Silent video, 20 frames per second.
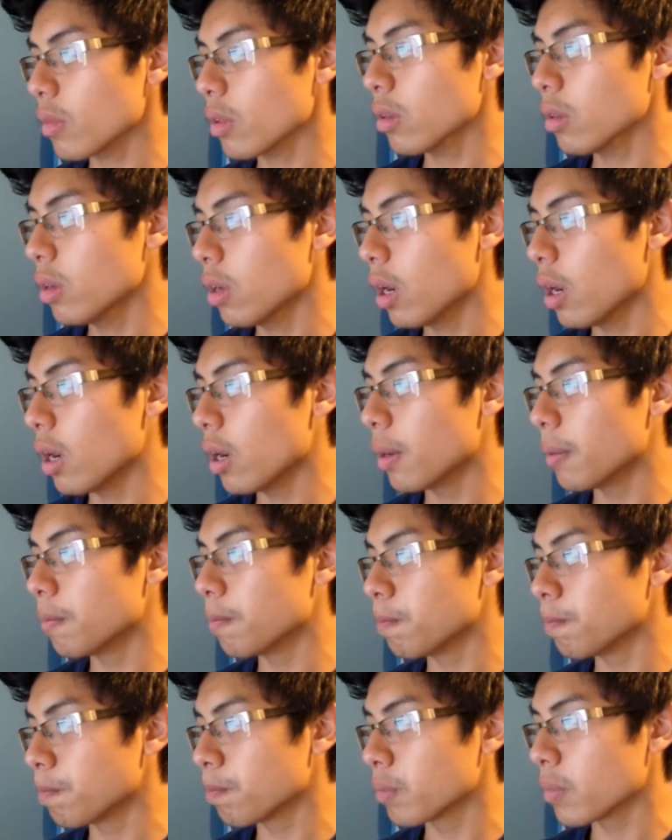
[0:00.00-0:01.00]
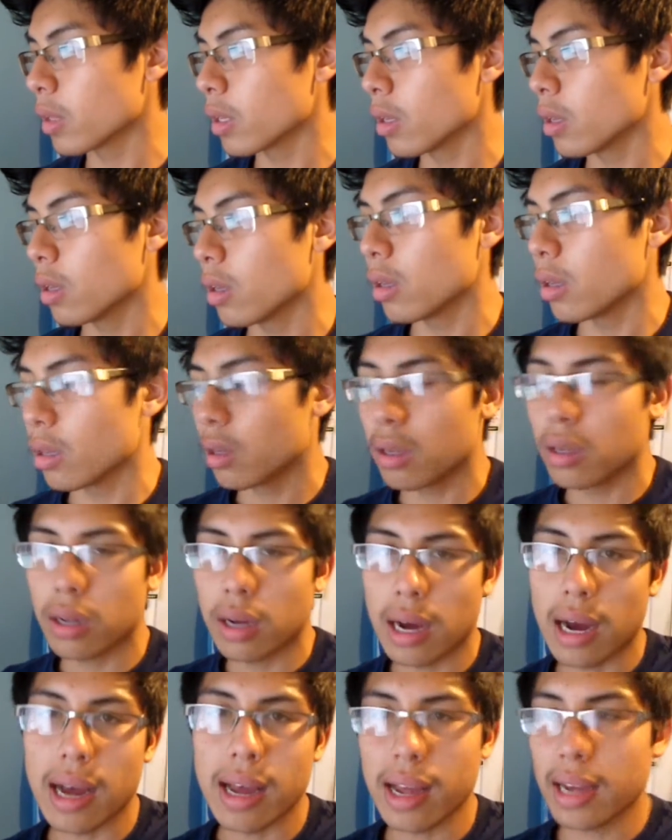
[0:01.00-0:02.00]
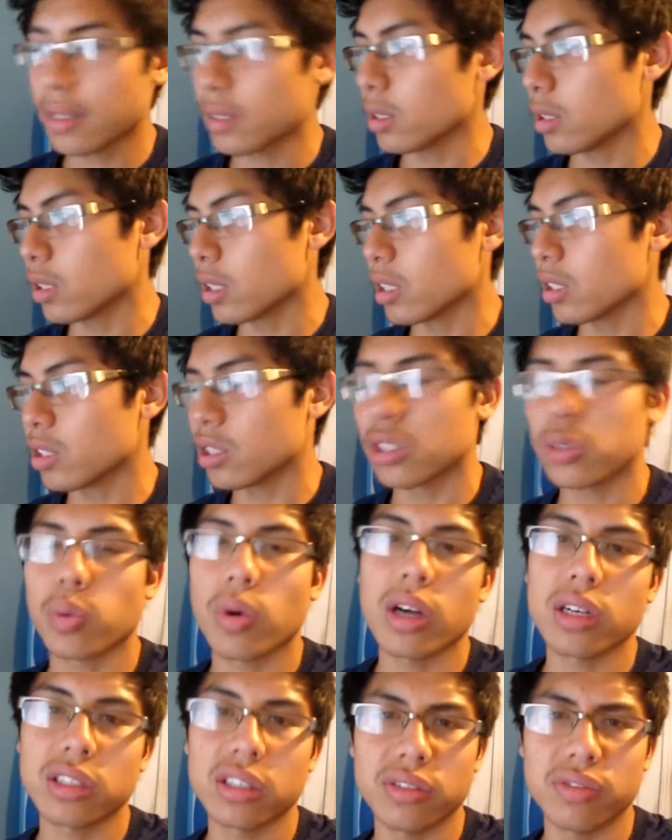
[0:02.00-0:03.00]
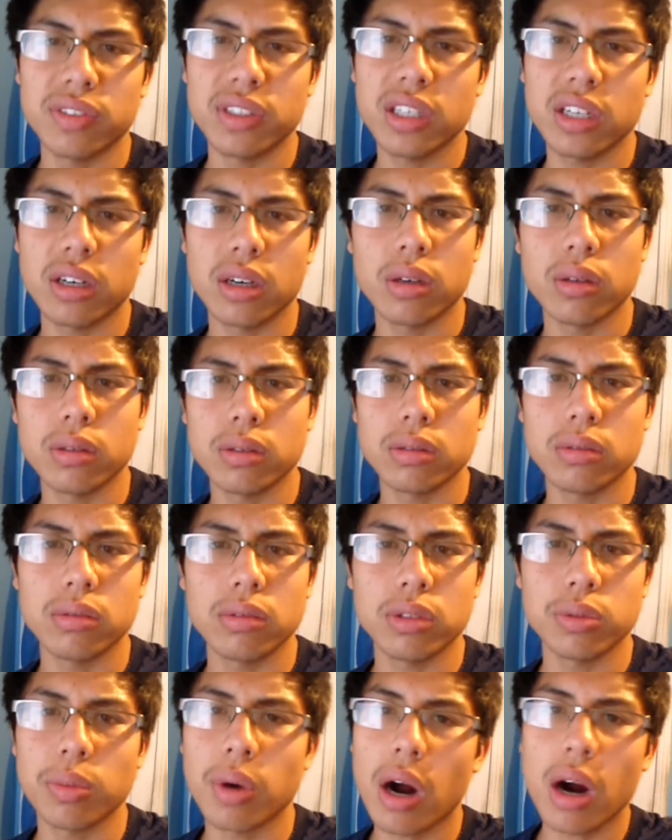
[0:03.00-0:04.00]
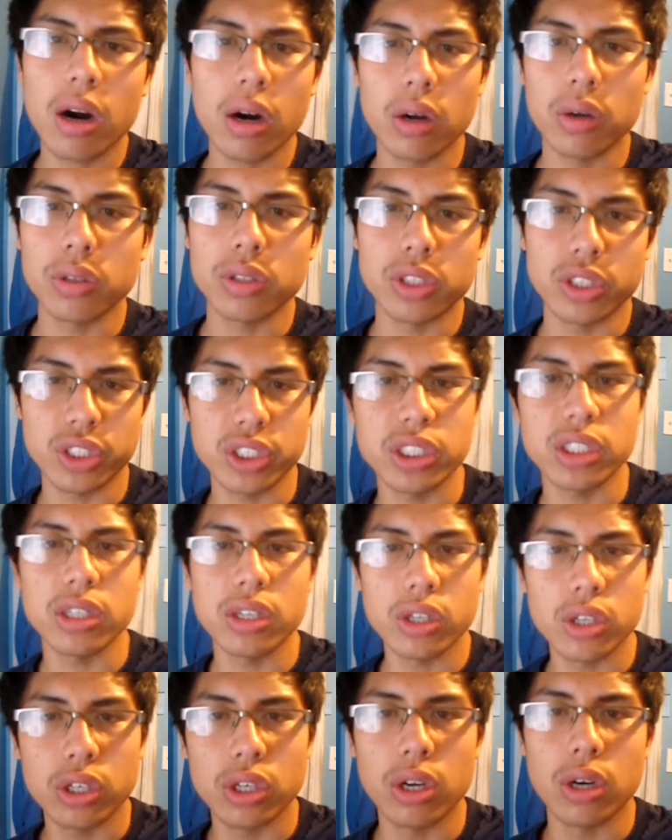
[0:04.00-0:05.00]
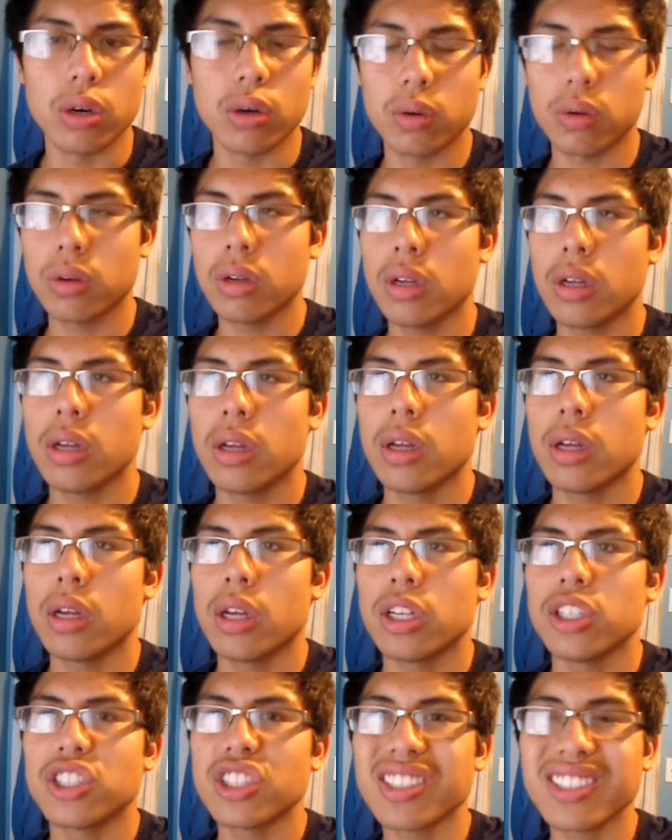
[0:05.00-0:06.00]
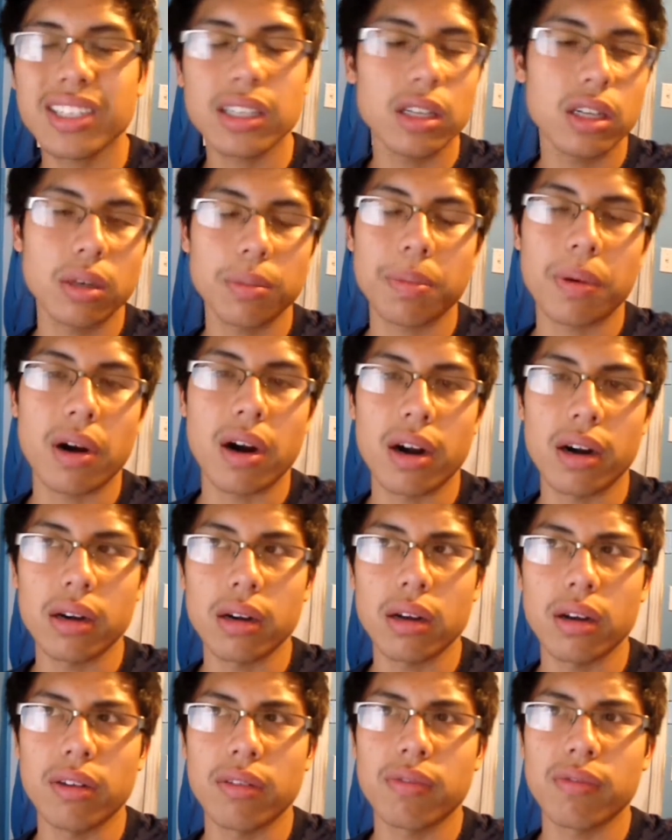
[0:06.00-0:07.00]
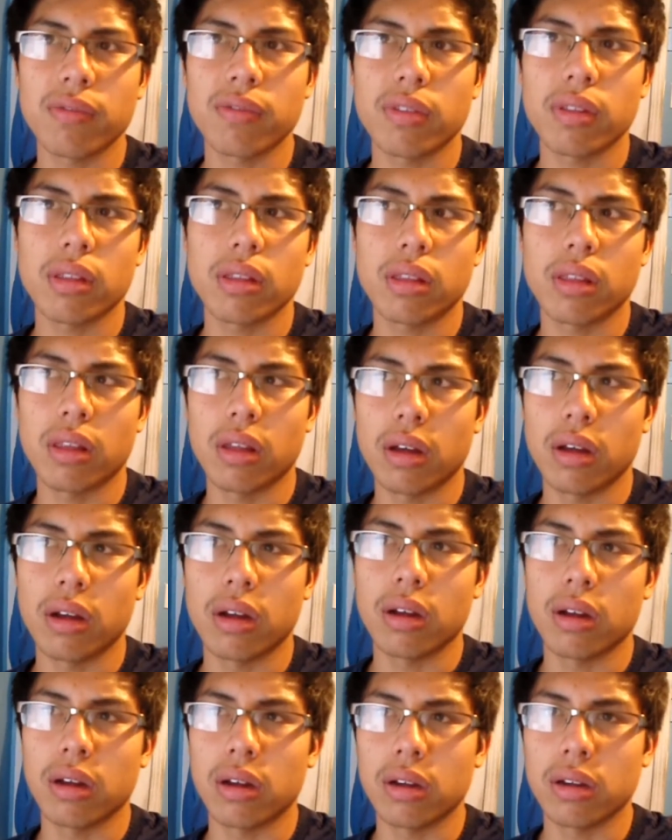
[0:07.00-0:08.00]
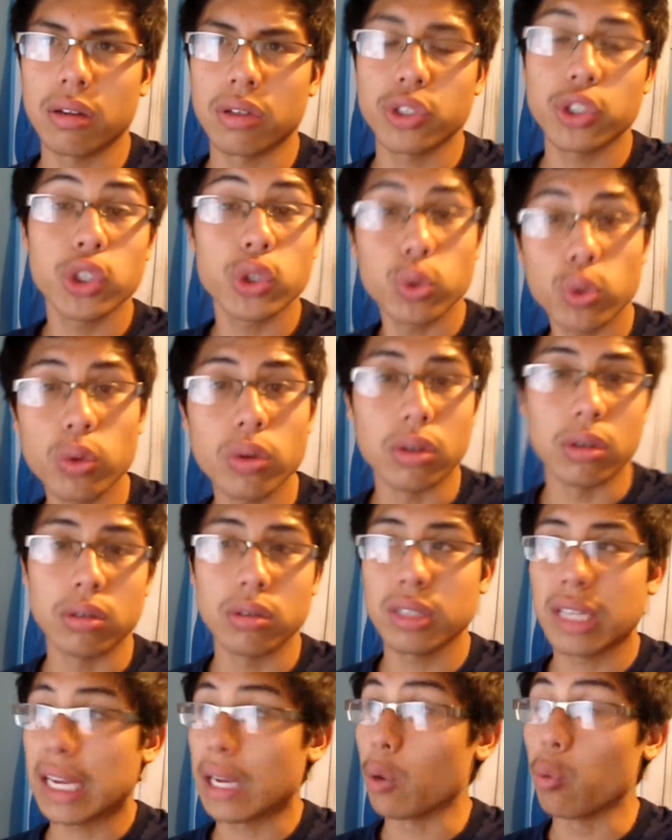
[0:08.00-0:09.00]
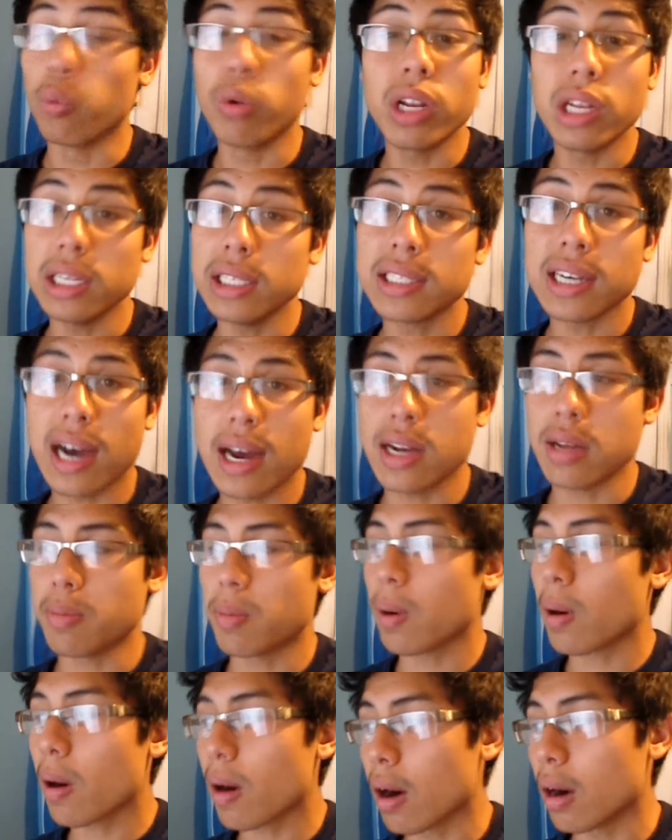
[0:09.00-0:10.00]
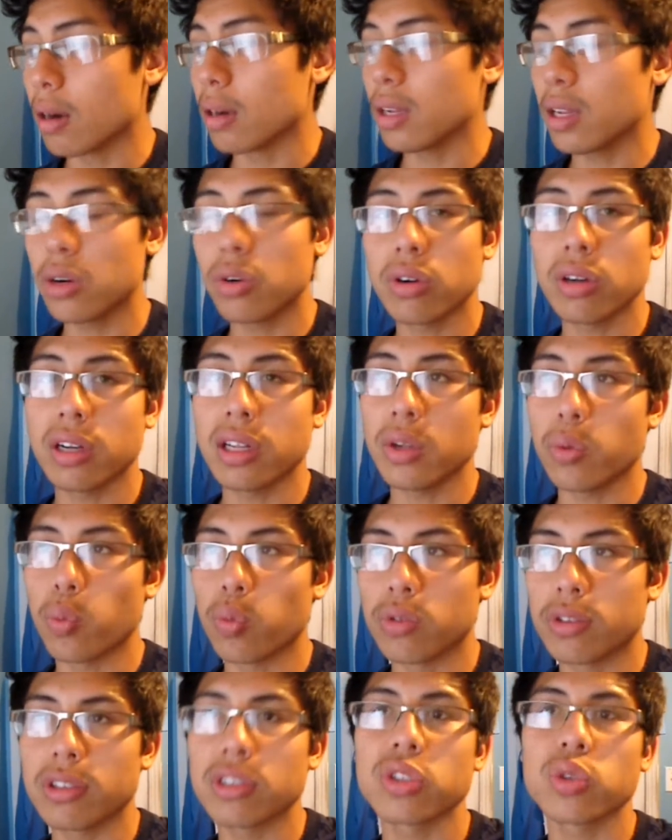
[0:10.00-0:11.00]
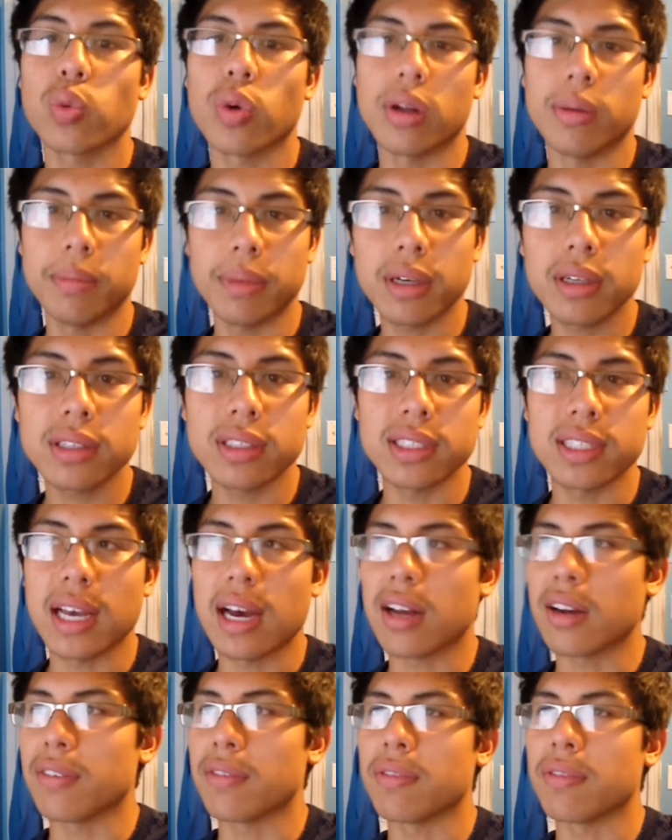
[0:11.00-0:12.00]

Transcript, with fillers: um, I I suggest just watch the video tomorrow to see, you know, just a little part of the school, like really tiny part, literally just one building out of